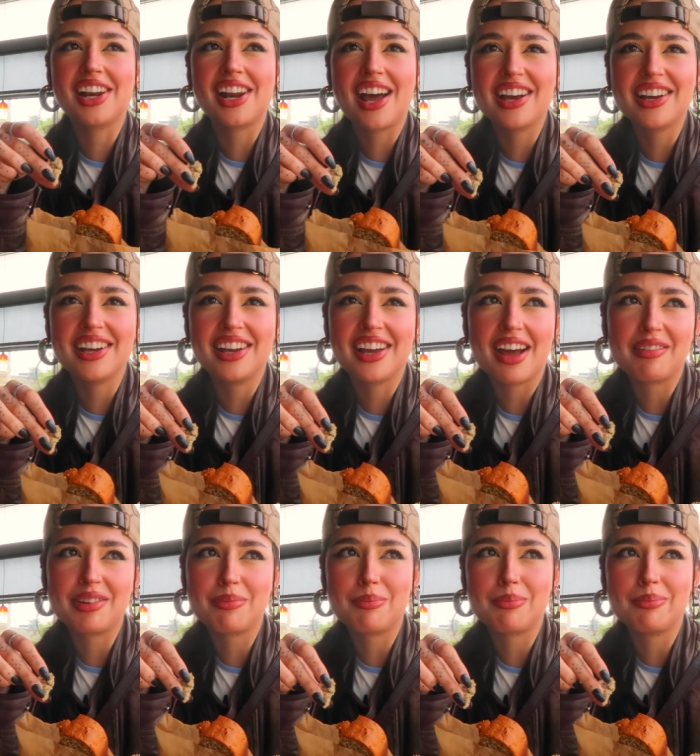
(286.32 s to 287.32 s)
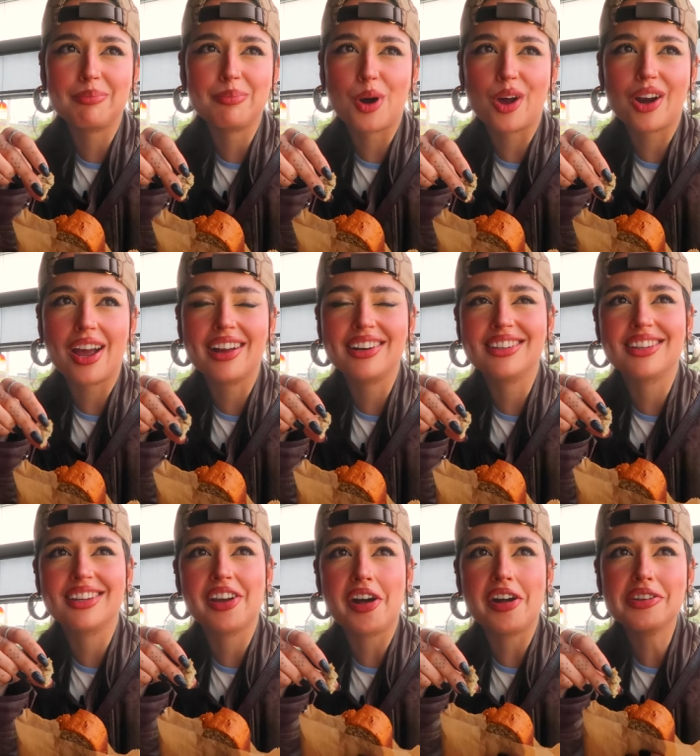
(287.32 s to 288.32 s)
and I haven't bought
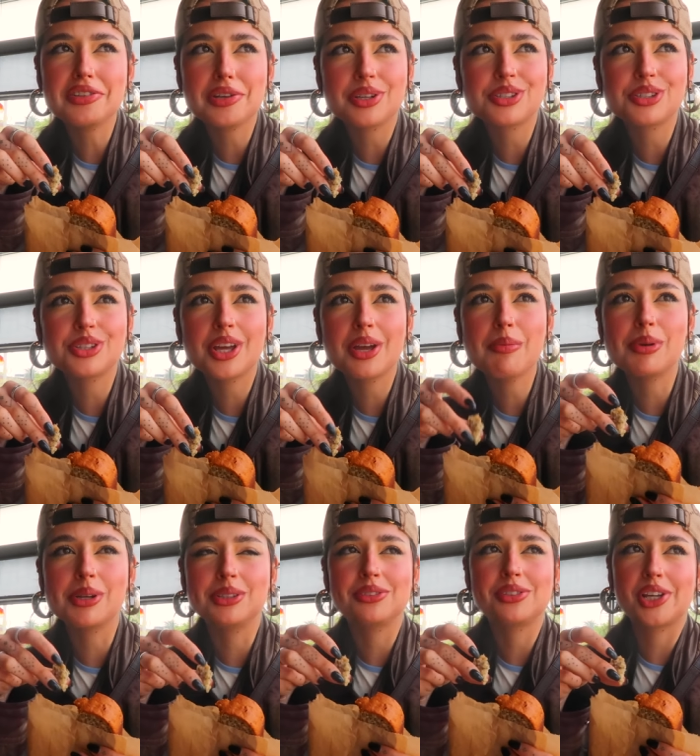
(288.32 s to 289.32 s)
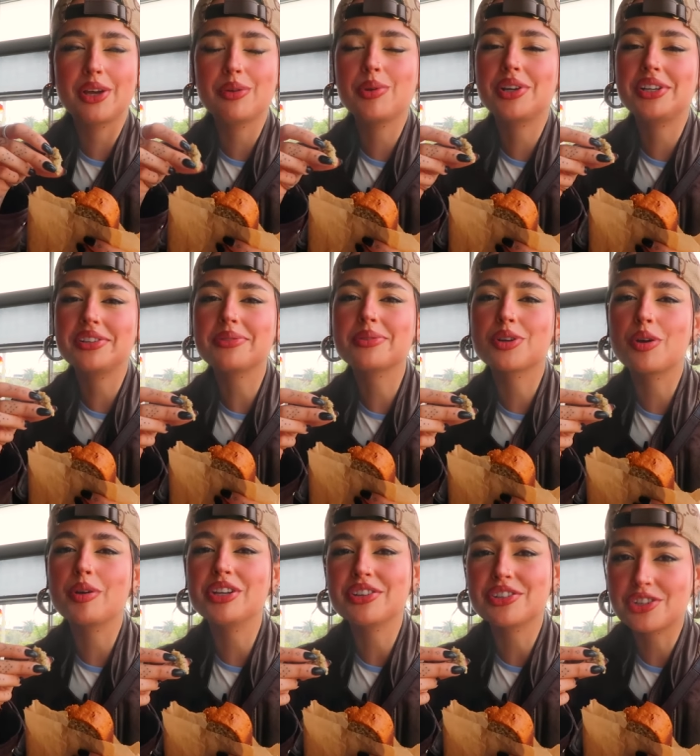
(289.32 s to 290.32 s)
anything else yesterday, but today we're
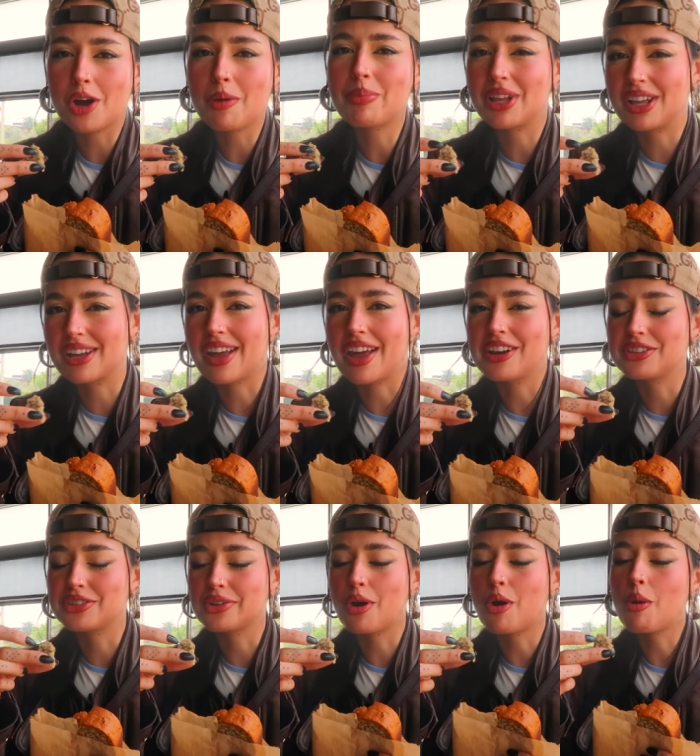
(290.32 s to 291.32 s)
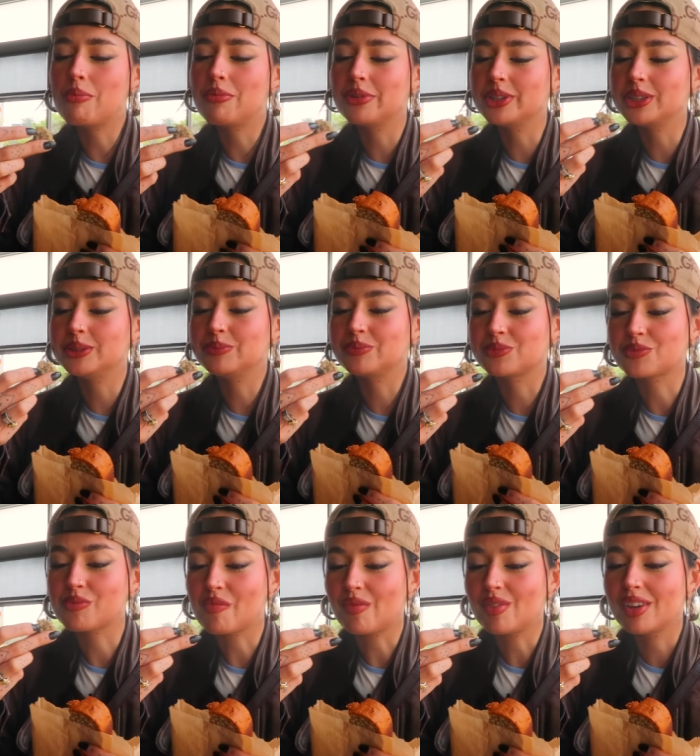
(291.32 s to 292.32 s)
going shopping again, so hopefully
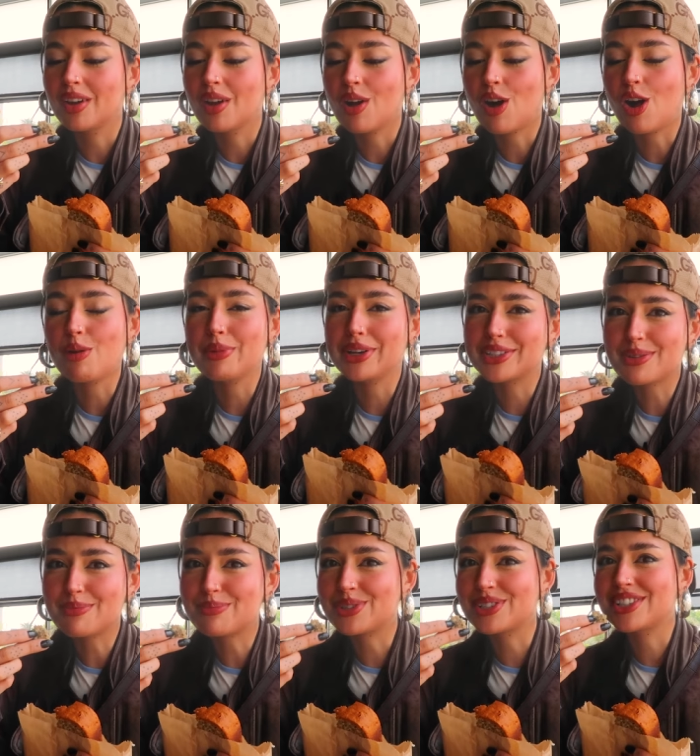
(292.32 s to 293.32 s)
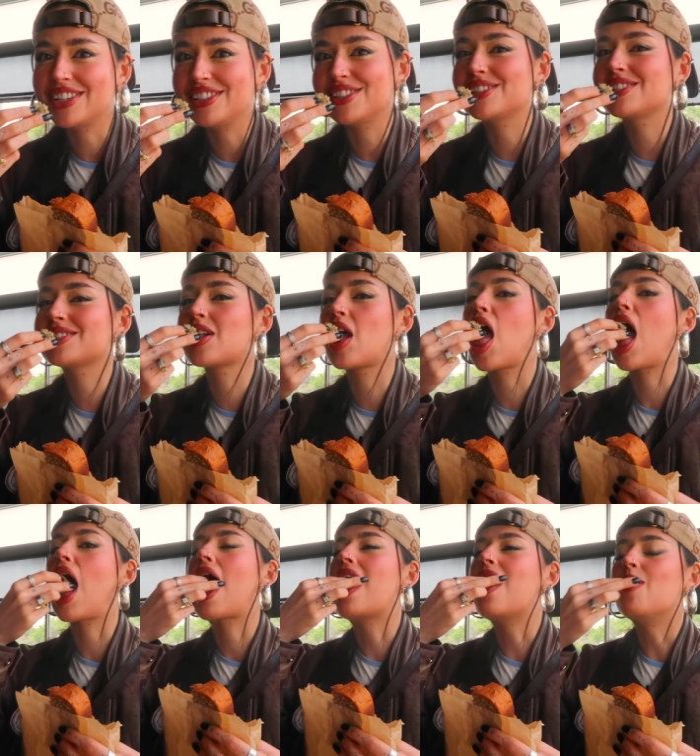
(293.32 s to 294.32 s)
I'll make some purchases.
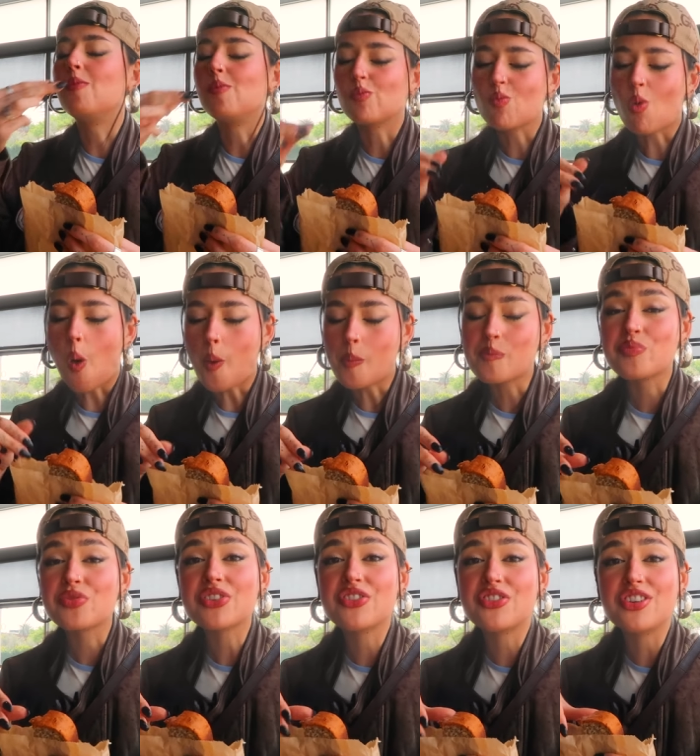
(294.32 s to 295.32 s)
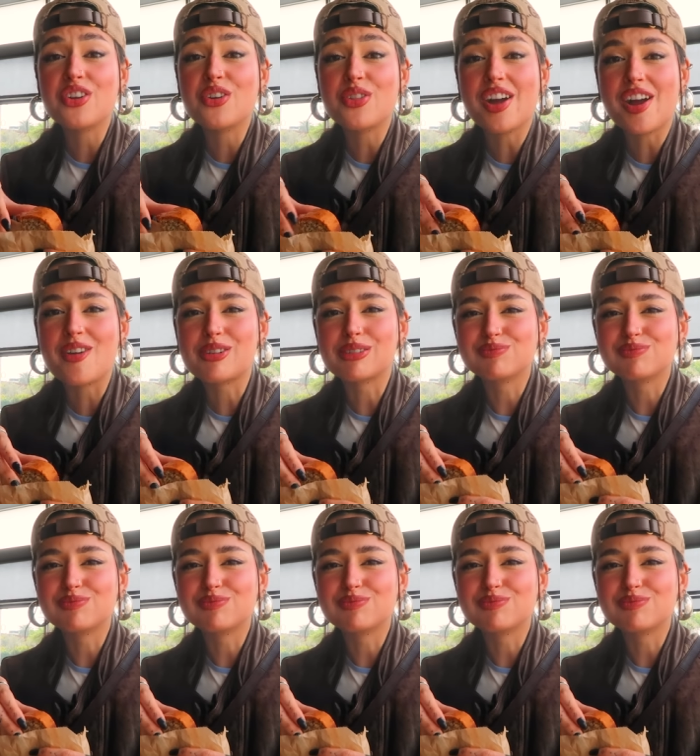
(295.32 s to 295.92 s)
See you then.